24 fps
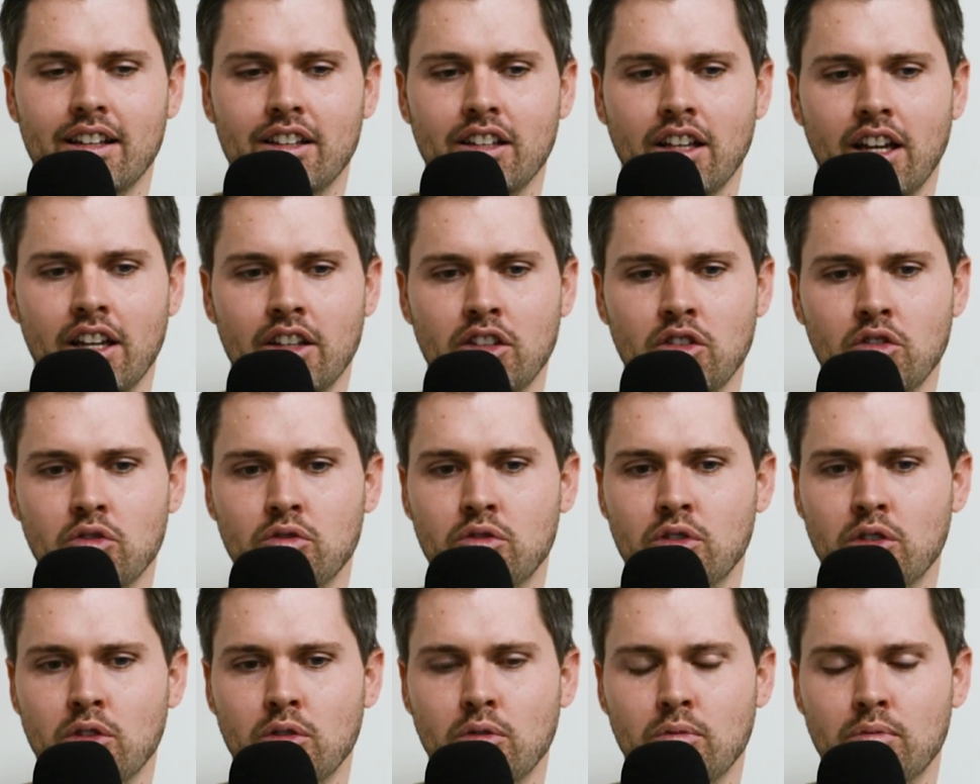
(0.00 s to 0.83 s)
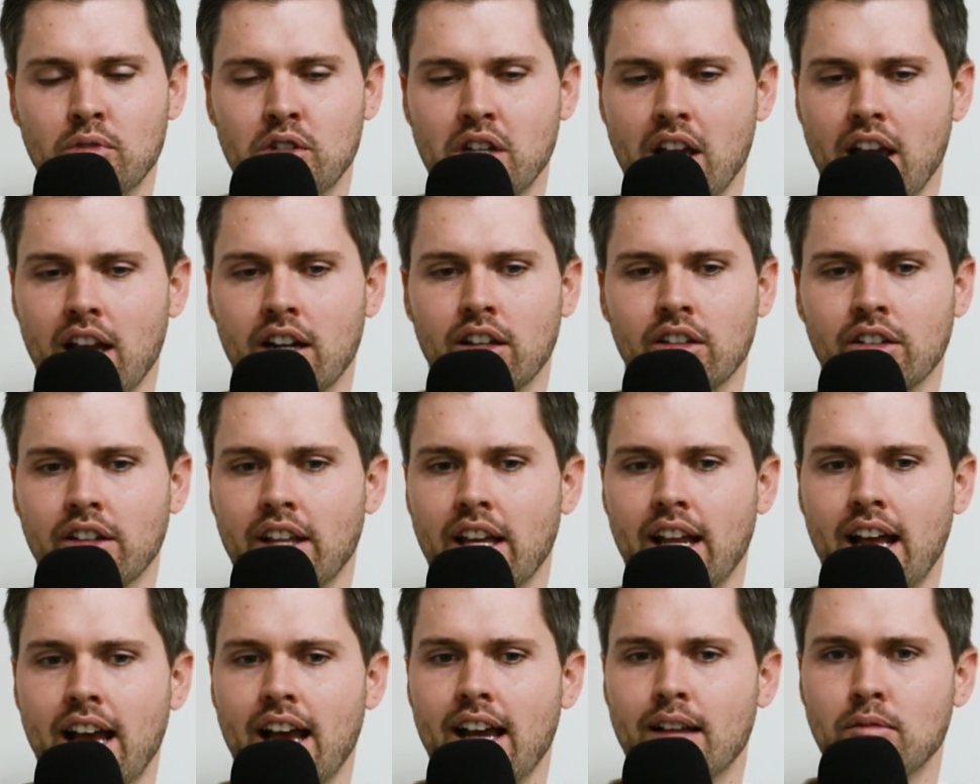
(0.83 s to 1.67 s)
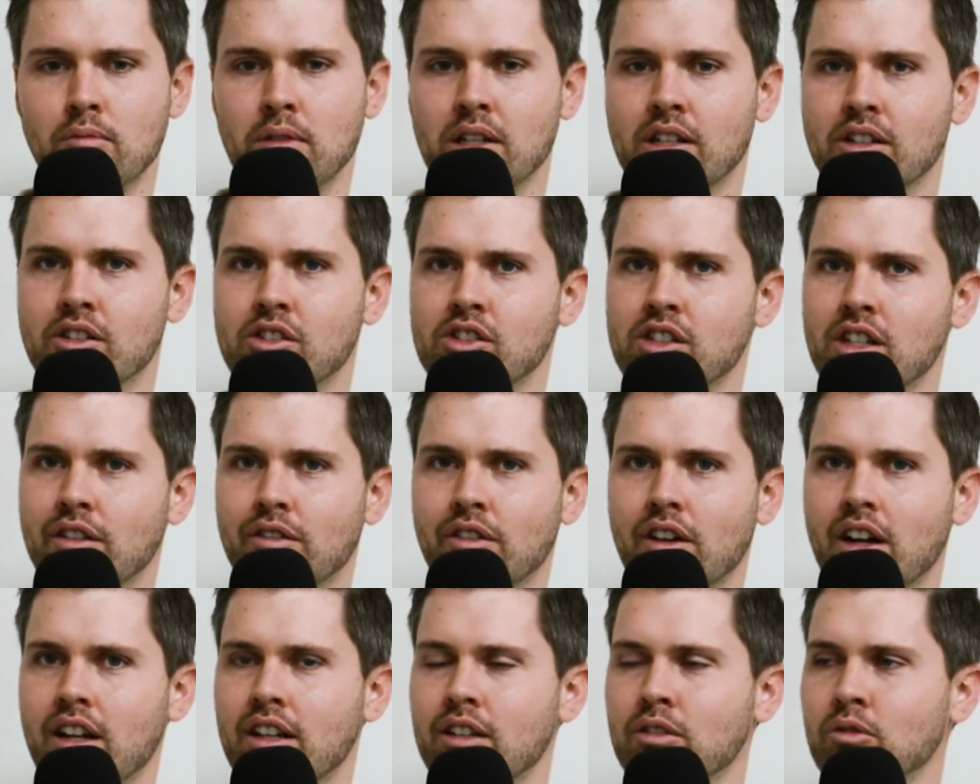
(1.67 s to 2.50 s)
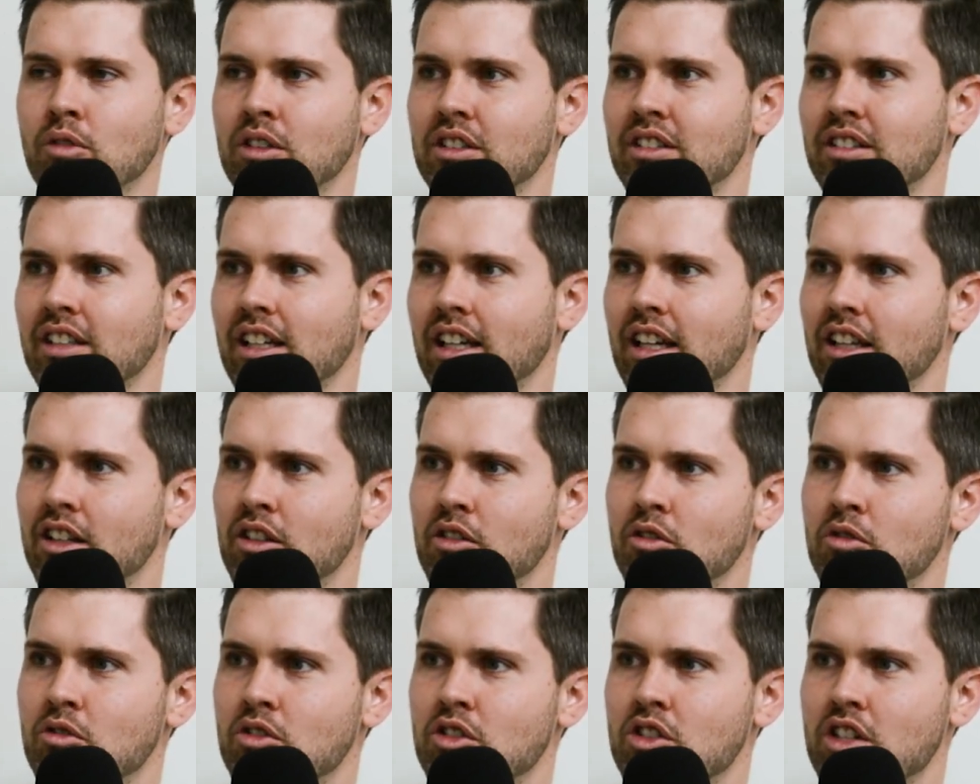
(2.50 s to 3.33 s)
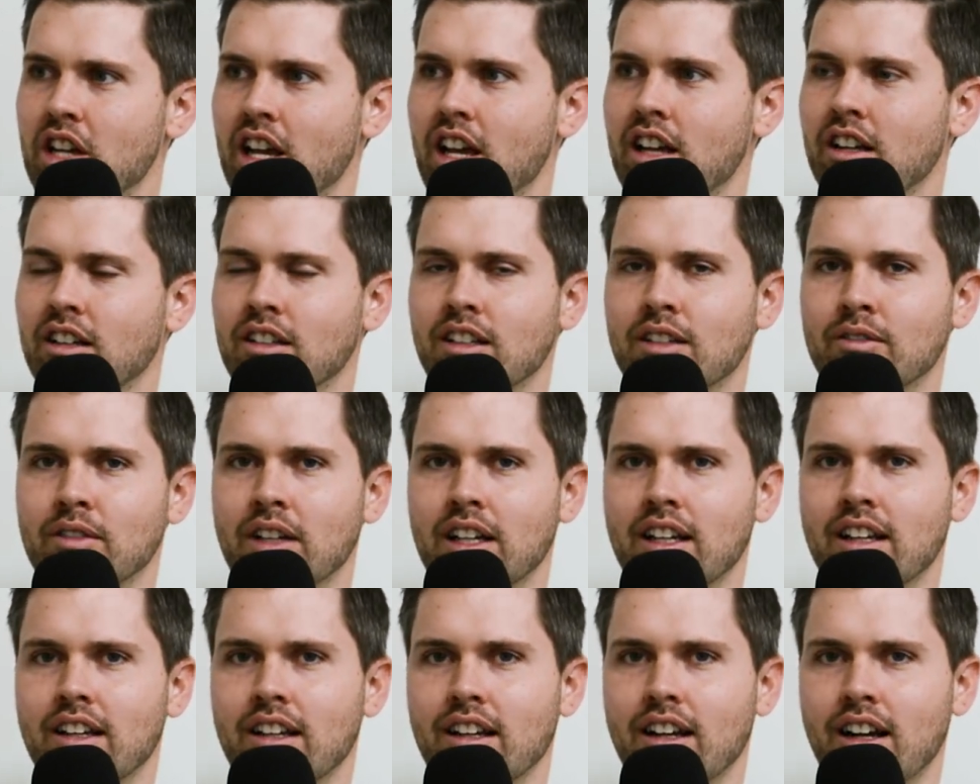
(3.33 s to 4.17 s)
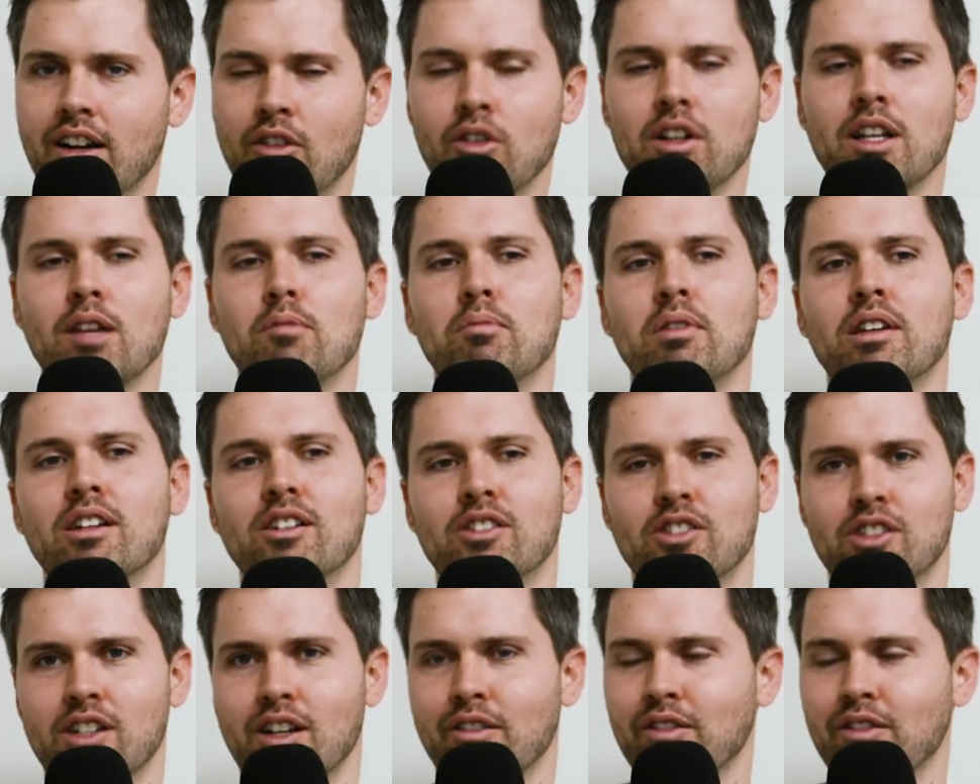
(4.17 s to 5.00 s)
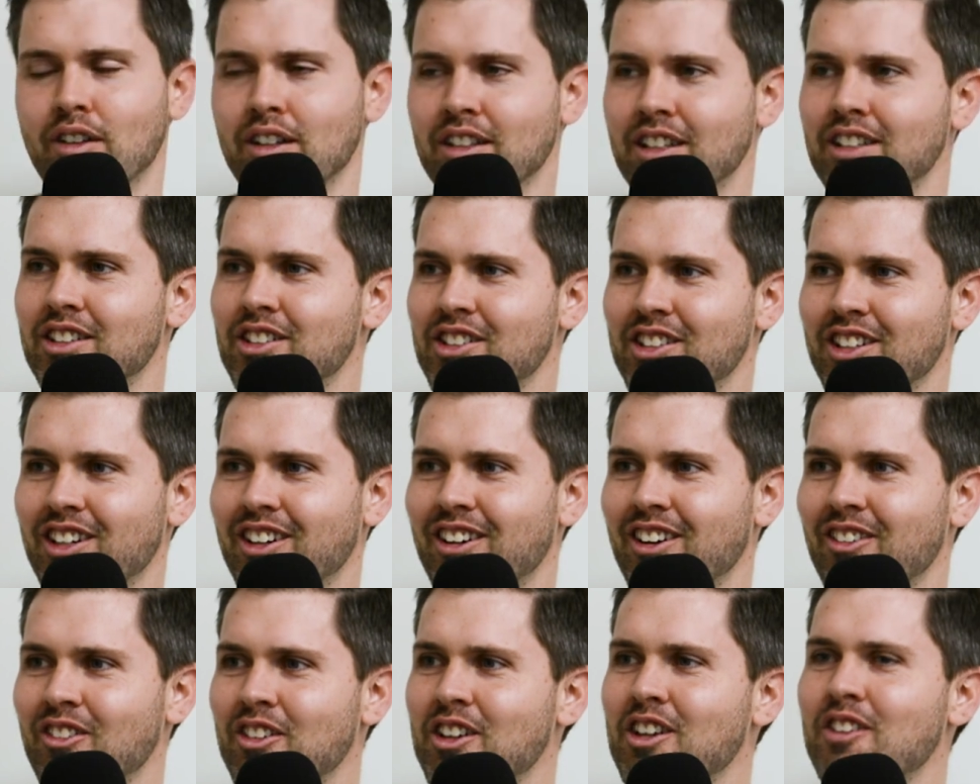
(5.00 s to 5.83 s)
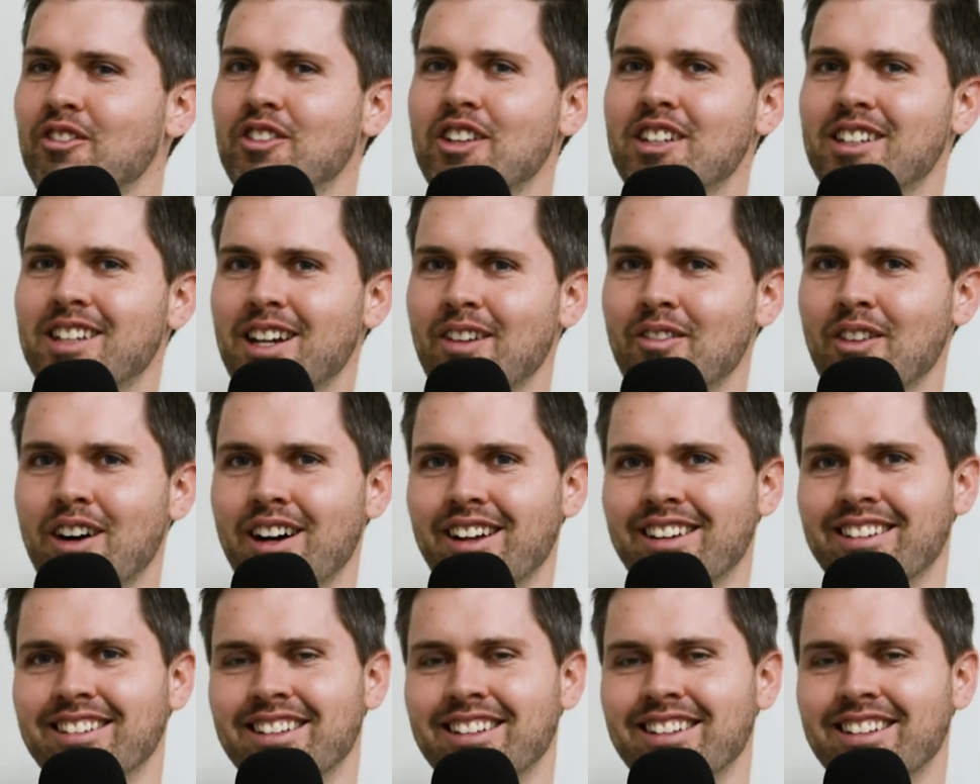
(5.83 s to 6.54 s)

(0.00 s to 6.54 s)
a YouTube channel that had Peter Schiff on. And it wasn't like a huge channel. I'm like, I want to get Peter Schiff on this show. I wonder if he'd come on.